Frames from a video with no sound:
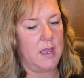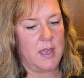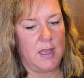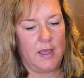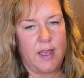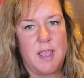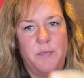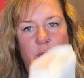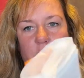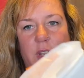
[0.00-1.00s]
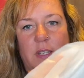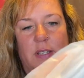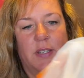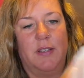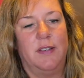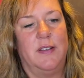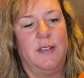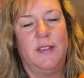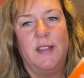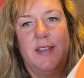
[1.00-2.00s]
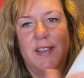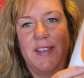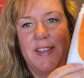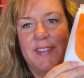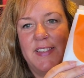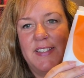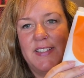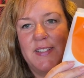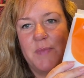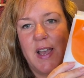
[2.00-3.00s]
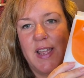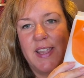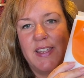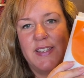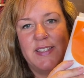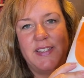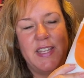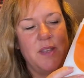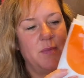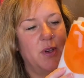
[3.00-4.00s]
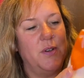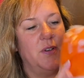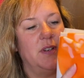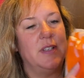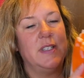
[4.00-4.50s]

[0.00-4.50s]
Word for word: I put, this is my Timu